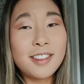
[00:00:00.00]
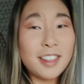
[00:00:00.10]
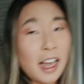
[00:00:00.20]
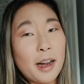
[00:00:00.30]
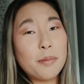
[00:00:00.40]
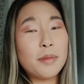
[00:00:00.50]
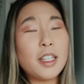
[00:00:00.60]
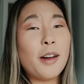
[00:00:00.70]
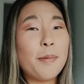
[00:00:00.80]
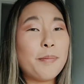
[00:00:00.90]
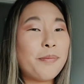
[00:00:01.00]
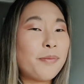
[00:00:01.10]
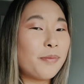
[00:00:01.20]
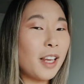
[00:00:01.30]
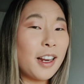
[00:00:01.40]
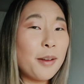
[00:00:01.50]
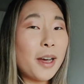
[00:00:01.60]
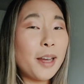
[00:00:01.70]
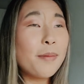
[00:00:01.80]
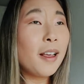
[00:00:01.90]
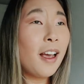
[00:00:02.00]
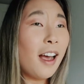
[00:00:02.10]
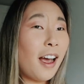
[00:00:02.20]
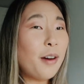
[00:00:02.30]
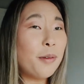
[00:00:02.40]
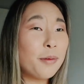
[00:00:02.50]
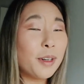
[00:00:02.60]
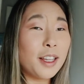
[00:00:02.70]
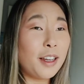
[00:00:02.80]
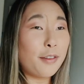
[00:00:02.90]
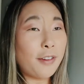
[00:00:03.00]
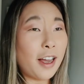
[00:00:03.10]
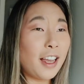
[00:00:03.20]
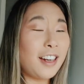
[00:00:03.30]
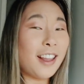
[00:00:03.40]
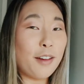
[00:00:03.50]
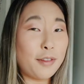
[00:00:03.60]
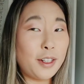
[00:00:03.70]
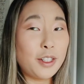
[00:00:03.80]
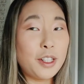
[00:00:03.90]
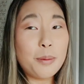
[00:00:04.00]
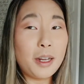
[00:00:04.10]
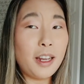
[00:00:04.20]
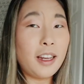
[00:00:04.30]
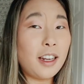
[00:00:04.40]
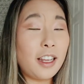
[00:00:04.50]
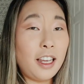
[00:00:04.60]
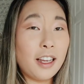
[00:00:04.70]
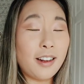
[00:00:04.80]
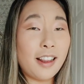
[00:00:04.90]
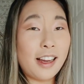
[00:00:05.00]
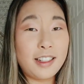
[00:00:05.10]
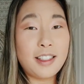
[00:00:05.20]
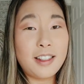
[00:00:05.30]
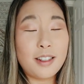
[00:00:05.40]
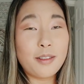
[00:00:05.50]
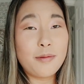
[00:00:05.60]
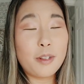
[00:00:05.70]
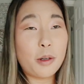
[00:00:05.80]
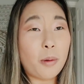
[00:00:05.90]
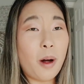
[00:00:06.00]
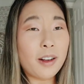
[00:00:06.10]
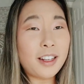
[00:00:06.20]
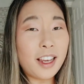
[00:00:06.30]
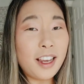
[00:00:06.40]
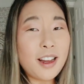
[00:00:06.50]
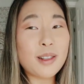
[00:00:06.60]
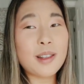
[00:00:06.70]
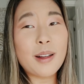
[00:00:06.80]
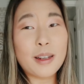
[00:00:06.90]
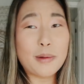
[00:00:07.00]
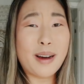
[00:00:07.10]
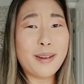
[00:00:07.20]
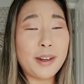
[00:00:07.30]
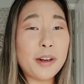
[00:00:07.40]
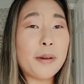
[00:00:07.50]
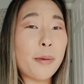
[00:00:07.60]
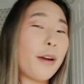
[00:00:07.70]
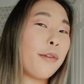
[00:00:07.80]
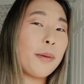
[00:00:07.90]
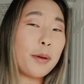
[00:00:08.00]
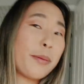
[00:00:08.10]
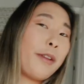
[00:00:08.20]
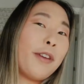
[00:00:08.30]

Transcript: Yeah, so anyway, I don't really find that footage to be any less quality so that's why I really don't mind filming with my